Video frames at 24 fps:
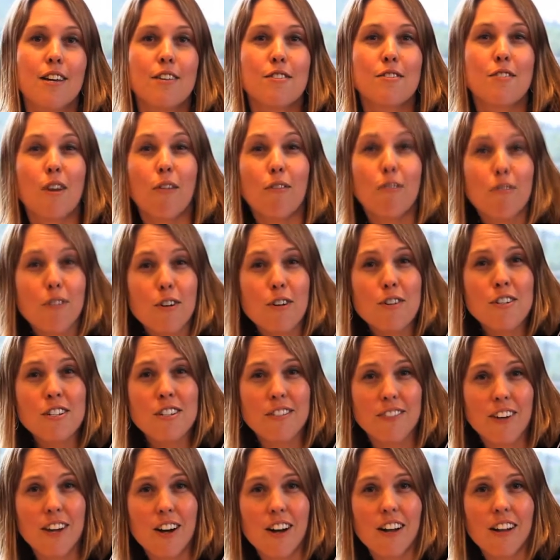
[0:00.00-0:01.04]
So first
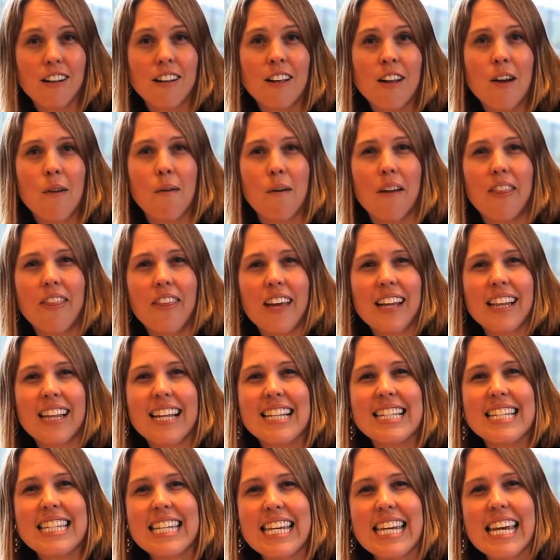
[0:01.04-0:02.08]
of all, one thing
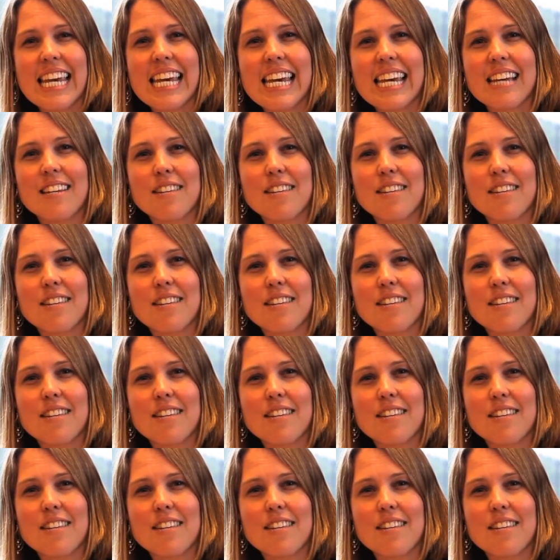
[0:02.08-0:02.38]
that's key